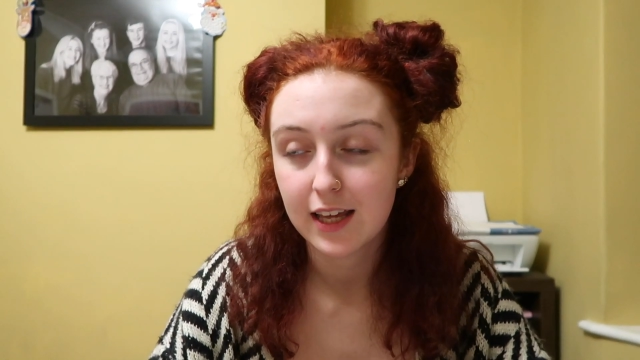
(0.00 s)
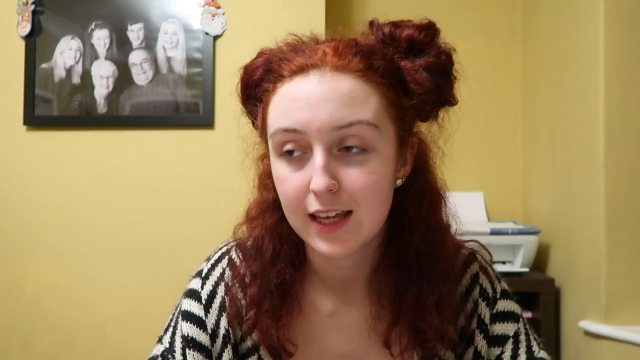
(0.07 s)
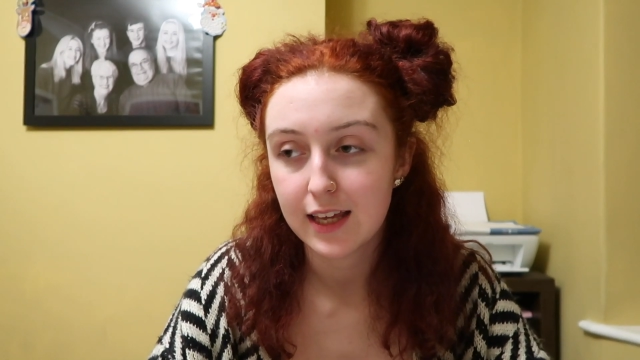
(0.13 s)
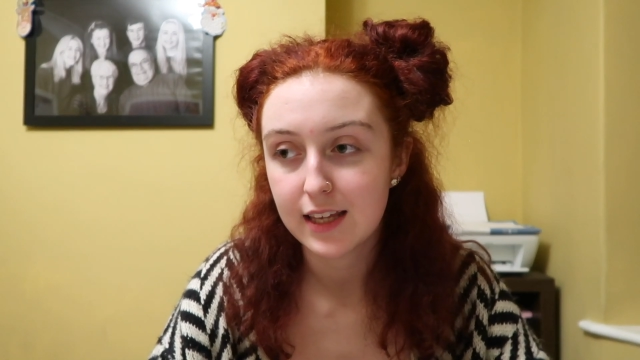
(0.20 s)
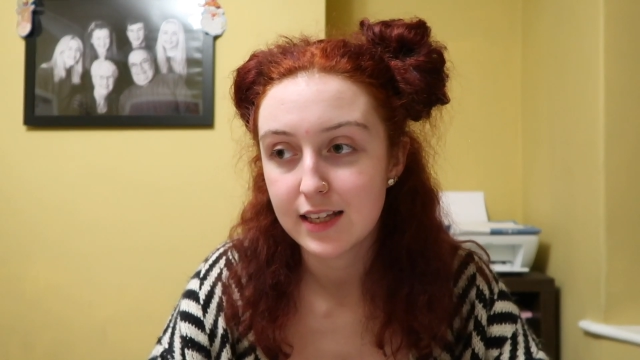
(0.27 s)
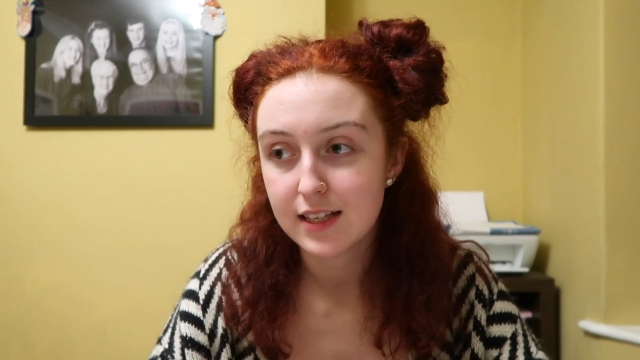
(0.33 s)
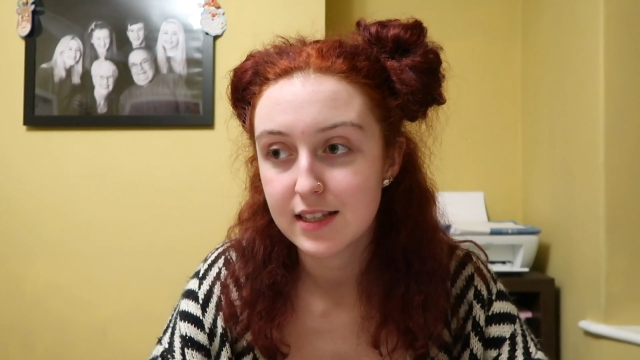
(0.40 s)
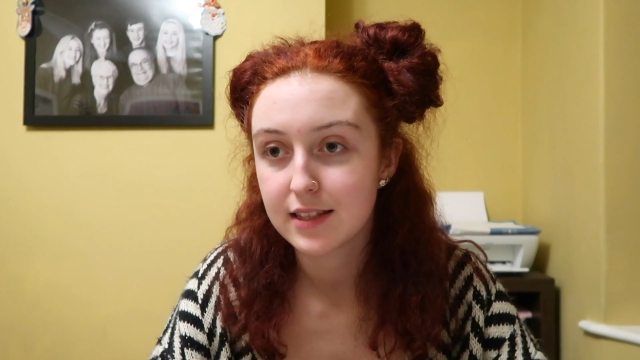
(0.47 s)

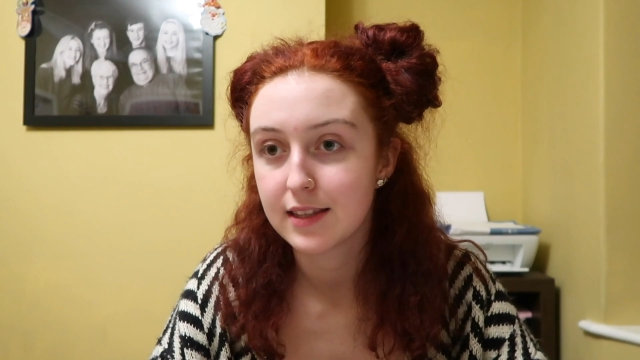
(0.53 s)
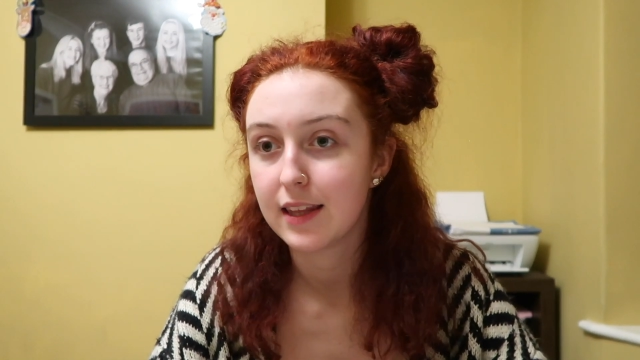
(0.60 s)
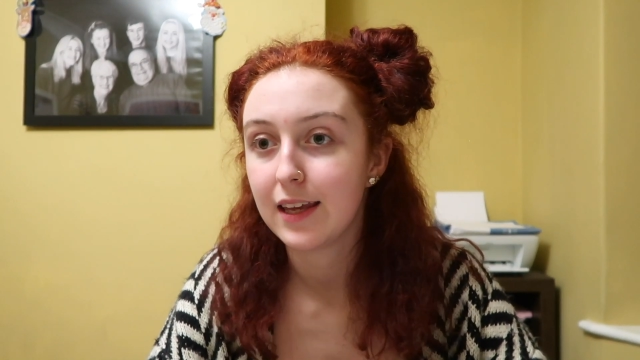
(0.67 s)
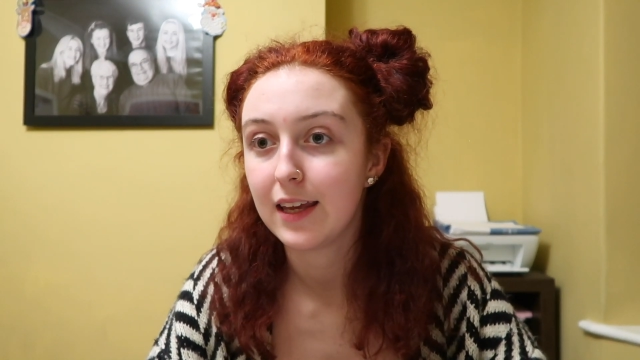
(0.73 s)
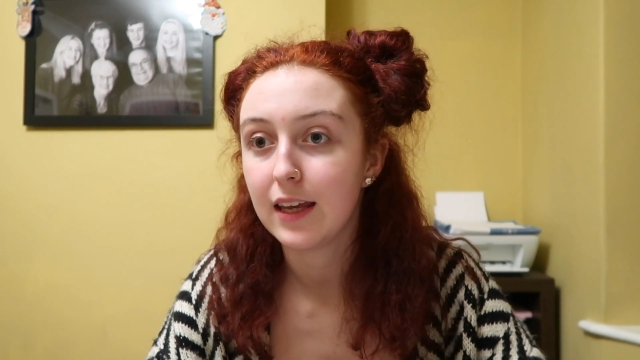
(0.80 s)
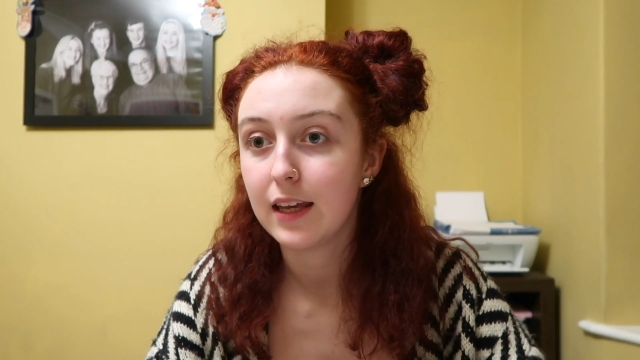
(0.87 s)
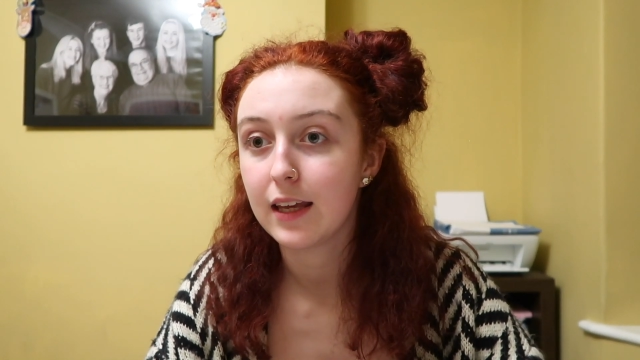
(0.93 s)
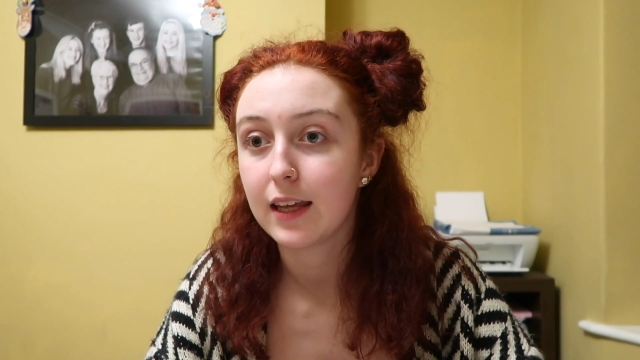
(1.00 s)
is
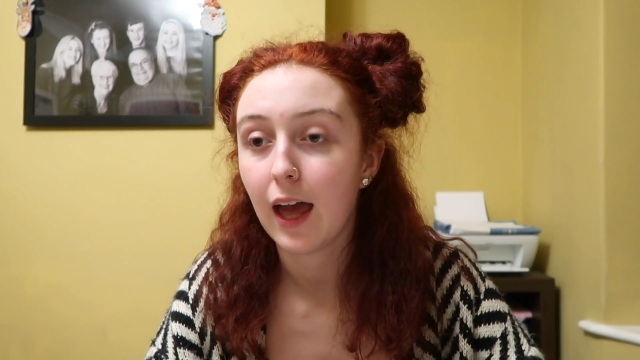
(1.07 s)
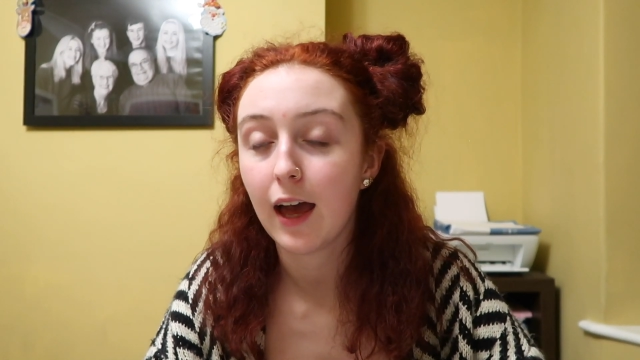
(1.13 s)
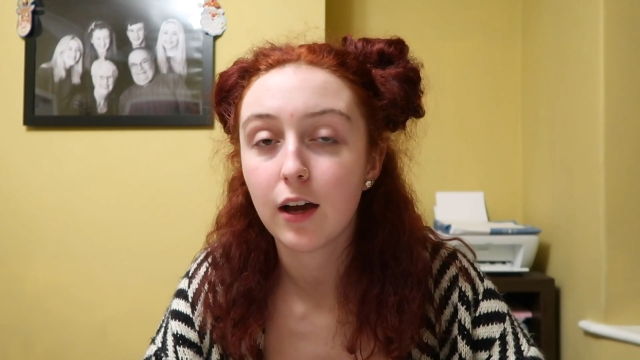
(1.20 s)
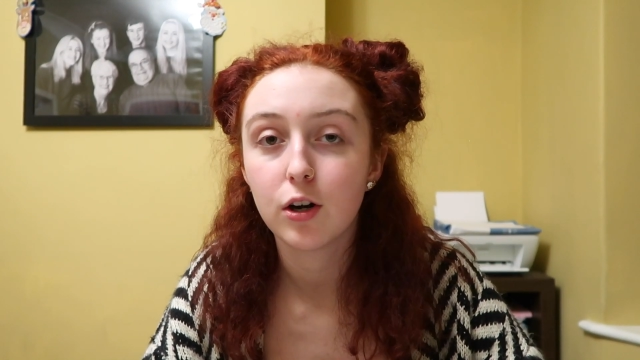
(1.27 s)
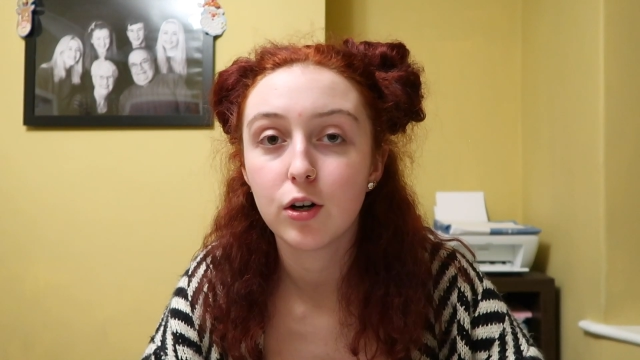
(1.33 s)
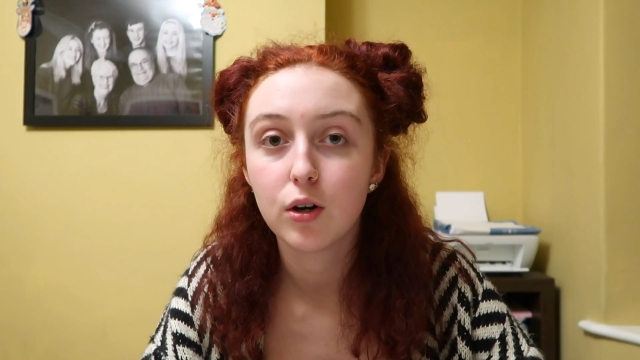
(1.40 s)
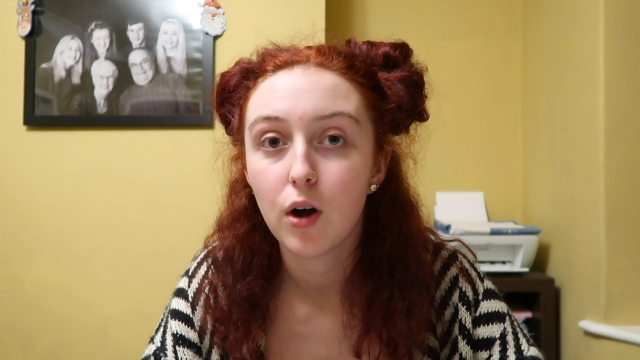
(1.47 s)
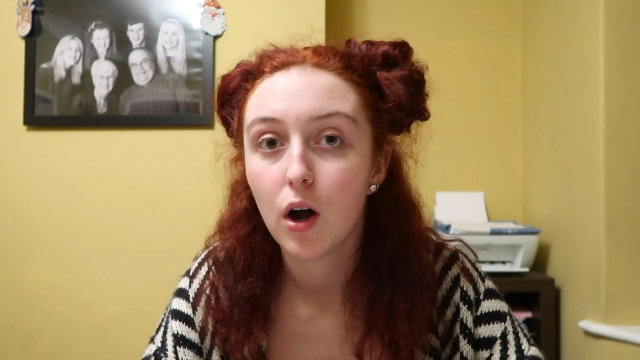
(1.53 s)
the Gecko